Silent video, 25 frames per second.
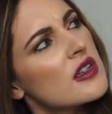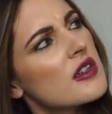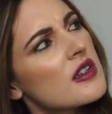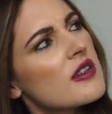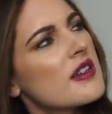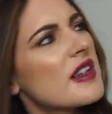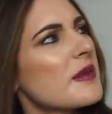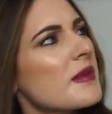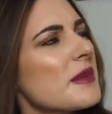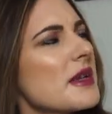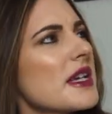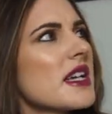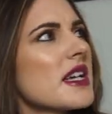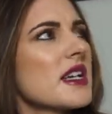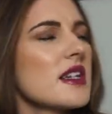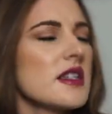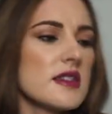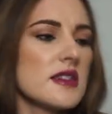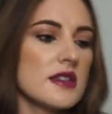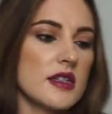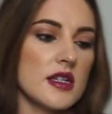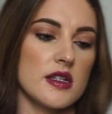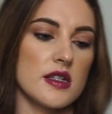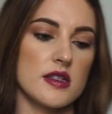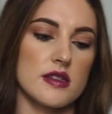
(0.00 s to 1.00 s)
that make any
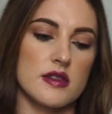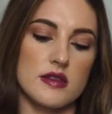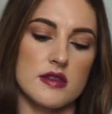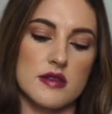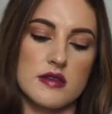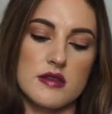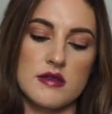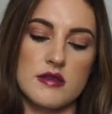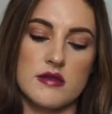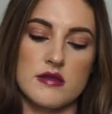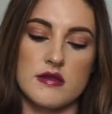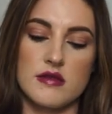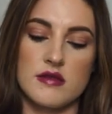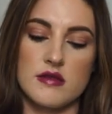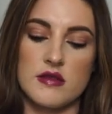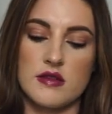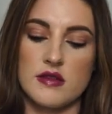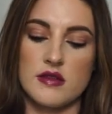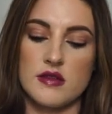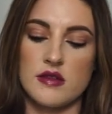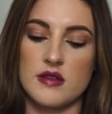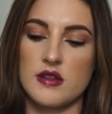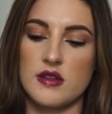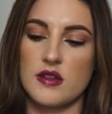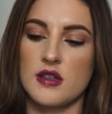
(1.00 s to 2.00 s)
sense?
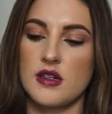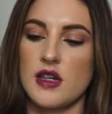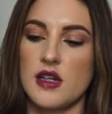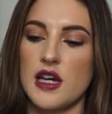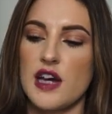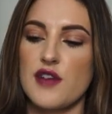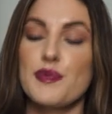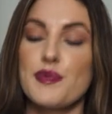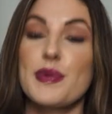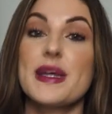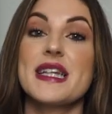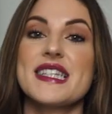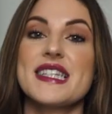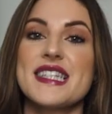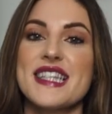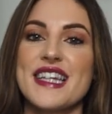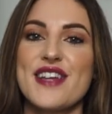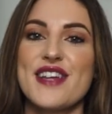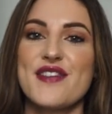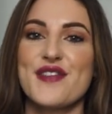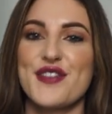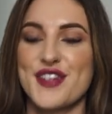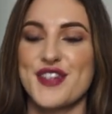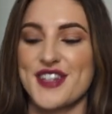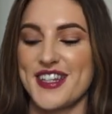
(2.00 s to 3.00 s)
Have been
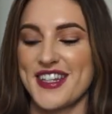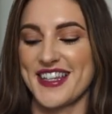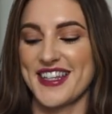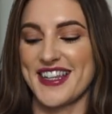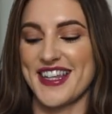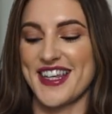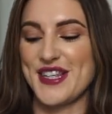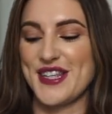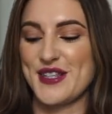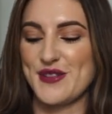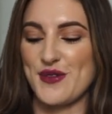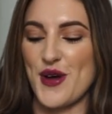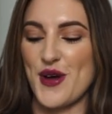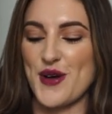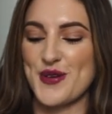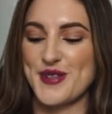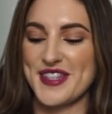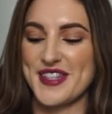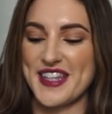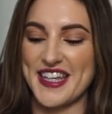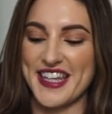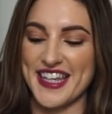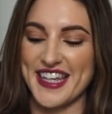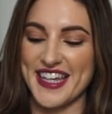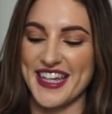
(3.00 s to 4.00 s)
delivered, that's what I was
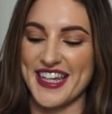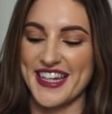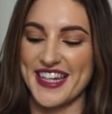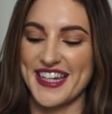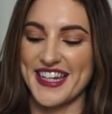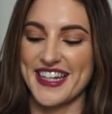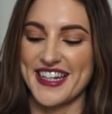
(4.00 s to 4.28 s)
thinking.